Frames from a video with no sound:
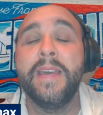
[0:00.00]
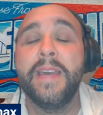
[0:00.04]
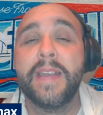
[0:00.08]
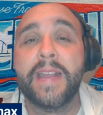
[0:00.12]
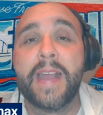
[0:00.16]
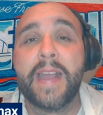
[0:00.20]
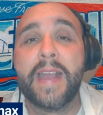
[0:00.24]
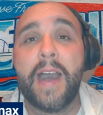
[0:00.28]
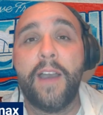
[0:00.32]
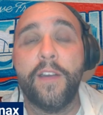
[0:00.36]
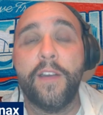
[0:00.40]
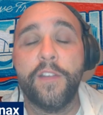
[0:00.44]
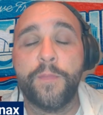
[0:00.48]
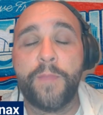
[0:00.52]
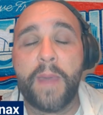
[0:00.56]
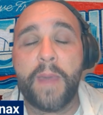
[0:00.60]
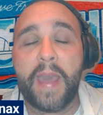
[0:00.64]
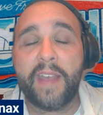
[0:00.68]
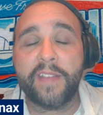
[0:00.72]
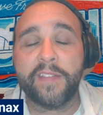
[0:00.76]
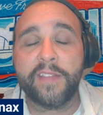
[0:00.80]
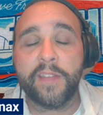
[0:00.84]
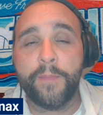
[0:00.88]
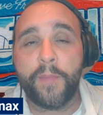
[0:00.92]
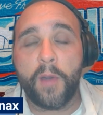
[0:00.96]
college
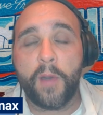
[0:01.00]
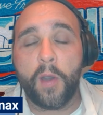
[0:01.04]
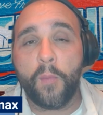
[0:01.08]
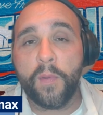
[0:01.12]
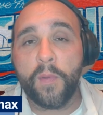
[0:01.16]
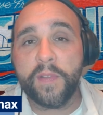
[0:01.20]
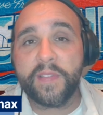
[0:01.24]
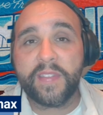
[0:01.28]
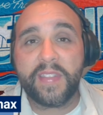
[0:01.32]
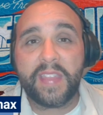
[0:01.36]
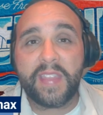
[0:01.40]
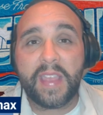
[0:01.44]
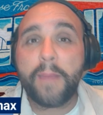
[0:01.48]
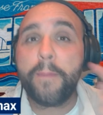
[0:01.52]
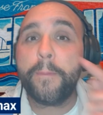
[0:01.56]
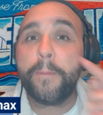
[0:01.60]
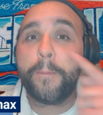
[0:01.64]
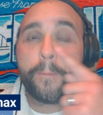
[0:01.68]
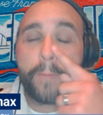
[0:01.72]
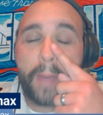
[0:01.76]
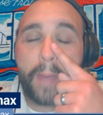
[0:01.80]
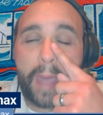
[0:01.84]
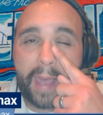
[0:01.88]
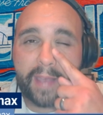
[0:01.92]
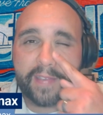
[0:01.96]
basketball, was the
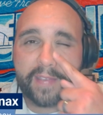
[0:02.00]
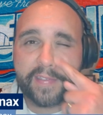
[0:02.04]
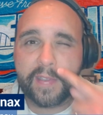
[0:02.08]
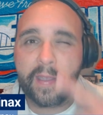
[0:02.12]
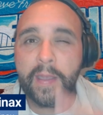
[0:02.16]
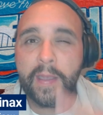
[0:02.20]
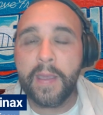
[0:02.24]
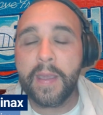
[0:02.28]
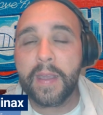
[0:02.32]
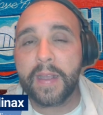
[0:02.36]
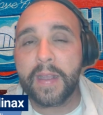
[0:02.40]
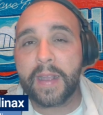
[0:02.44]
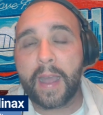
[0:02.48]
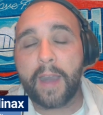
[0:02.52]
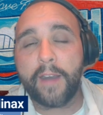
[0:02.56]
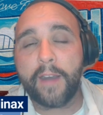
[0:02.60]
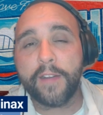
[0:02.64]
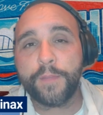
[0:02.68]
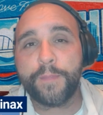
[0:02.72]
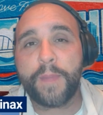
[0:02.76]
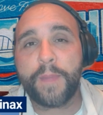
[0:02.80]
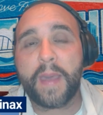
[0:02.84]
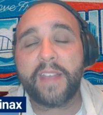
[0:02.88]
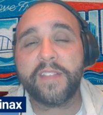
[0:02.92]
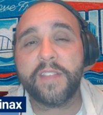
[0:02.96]
best
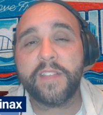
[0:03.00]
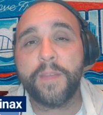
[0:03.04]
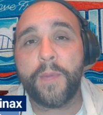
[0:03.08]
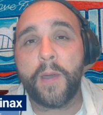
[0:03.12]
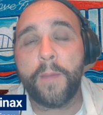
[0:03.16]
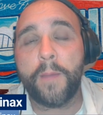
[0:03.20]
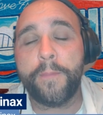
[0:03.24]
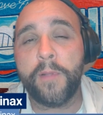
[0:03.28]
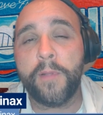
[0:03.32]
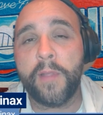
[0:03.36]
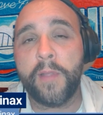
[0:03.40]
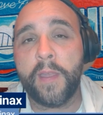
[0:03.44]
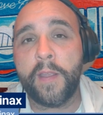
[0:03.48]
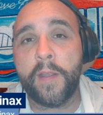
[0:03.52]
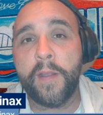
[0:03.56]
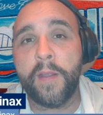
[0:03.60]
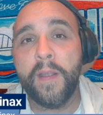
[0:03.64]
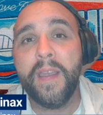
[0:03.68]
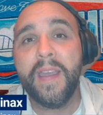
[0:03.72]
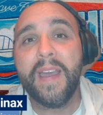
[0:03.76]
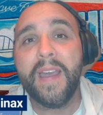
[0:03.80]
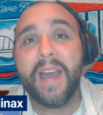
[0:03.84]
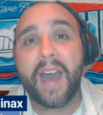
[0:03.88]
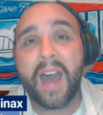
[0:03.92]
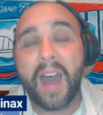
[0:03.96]
college basketball player
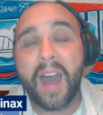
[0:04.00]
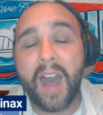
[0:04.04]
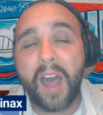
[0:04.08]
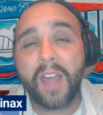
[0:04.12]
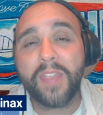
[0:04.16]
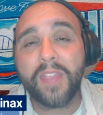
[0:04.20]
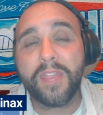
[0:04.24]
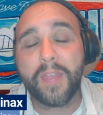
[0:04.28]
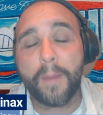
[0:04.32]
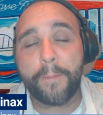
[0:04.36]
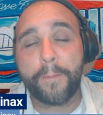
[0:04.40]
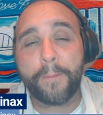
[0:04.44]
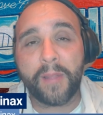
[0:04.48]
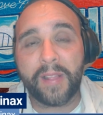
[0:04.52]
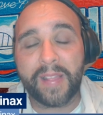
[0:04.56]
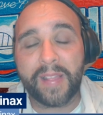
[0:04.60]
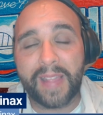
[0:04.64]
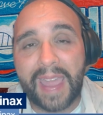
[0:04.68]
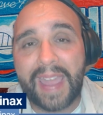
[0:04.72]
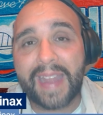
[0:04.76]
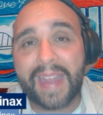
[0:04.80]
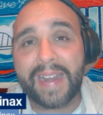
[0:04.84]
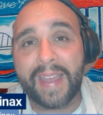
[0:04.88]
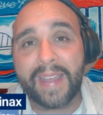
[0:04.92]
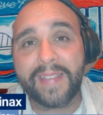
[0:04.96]
on the
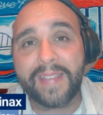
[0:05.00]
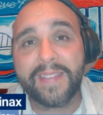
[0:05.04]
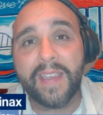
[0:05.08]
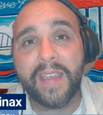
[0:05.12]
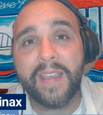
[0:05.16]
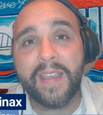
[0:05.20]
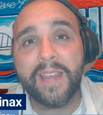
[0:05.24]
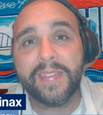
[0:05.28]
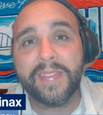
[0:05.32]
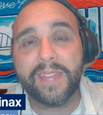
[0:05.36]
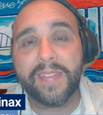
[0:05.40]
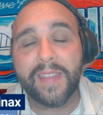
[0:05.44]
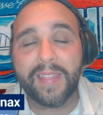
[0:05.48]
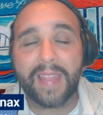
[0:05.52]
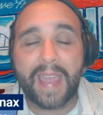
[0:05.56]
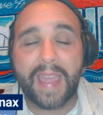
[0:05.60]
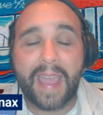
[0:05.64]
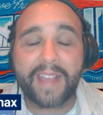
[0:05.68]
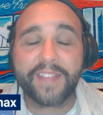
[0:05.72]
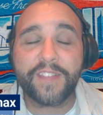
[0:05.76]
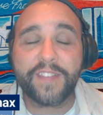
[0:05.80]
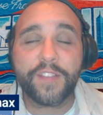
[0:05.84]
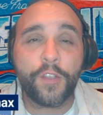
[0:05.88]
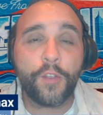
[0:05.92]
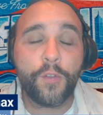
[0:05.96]
planet the
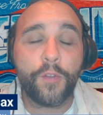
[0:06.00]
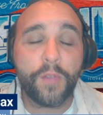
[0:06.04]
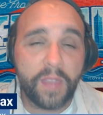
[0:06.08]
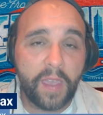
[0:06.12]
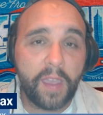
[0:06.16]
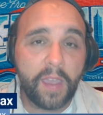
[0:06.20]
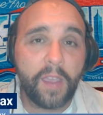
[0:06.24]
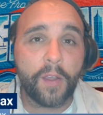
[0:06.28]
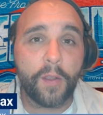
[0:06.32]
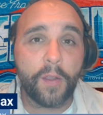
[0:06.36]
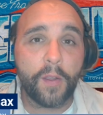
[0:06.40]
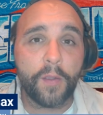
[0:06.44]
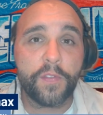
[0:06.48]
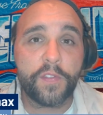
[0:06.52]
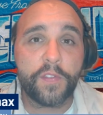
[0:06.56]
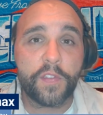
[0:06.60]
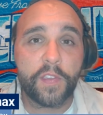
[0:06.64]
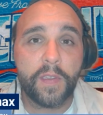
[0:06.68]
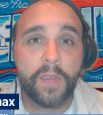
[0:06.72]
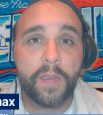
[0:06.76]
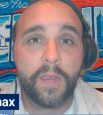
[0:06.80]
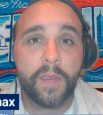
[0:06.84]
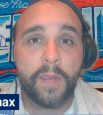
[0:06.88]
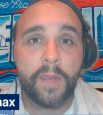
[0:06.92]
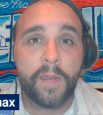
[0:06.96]
last 2 years.
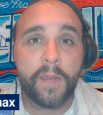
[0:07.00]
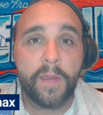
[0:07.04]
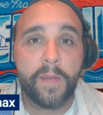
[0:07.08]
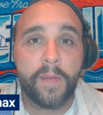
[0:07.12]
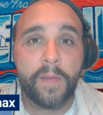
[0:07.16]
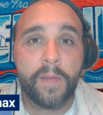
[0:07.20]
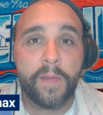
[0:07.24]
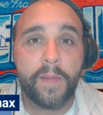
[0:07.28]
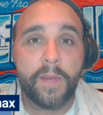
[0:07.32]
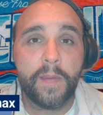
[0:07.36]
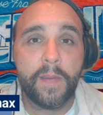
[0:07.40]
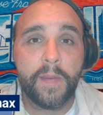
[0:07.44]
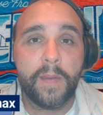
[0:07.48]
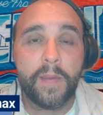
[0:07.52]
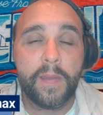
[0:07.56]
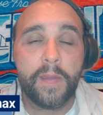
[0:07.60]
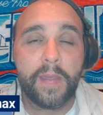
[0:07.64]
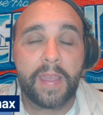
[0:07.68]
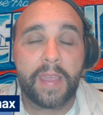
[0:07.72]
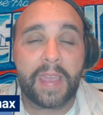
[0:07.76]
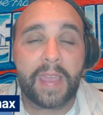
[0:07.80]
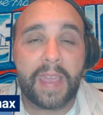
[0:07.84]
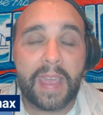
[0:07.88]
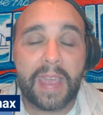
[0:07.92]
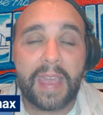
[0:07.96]

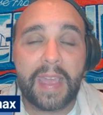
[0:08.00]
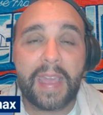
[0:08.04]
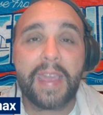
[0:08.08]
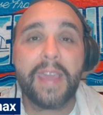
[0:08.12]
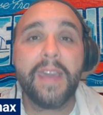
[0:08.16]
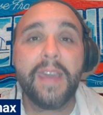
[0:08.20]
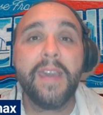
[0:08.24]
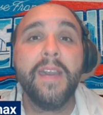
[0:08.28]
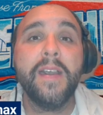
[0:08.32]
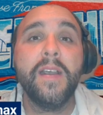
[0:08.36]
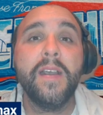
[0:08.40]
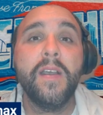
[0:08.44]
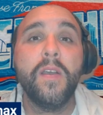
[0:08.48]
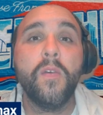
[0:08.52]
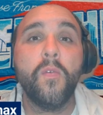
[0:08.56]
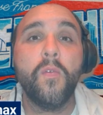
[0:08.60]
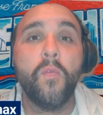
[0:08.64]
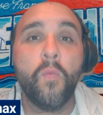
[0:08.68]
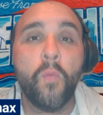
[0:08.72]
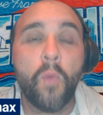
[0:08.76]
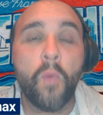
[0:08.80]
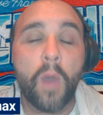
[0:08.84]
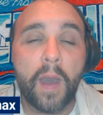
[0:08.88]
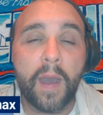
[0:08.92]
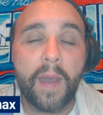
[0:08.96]
He
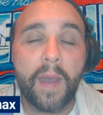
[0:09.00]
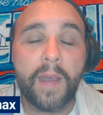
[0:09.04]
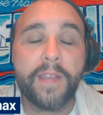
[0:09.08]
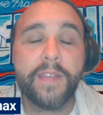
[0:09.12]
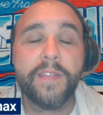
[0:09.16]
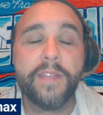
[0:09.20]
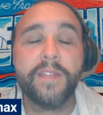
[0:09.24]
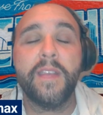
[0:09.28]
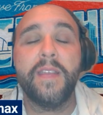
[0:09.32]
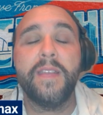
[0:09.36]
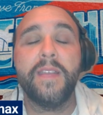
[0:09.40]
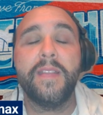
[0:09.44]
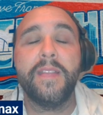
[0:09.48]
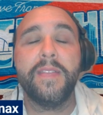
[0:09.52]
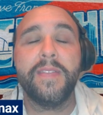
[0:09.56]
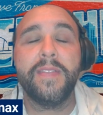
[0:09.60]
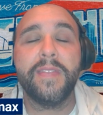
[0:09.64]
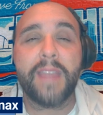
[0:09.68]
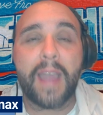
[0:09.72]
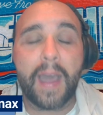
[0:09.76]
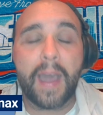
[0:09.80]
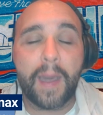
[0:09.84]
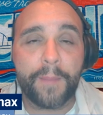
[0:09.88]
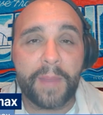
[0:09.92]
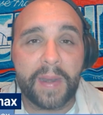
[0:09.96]
was
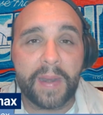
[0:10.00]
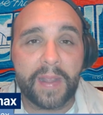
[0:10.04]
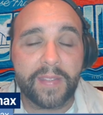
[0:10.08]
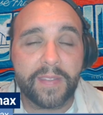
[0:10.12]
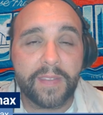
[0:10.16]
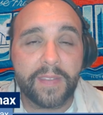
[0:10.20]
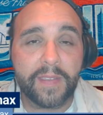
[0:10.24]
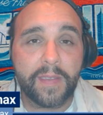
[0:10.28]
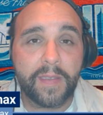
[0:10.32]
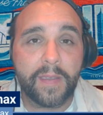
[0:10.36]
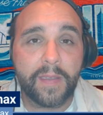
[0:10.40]
dominant.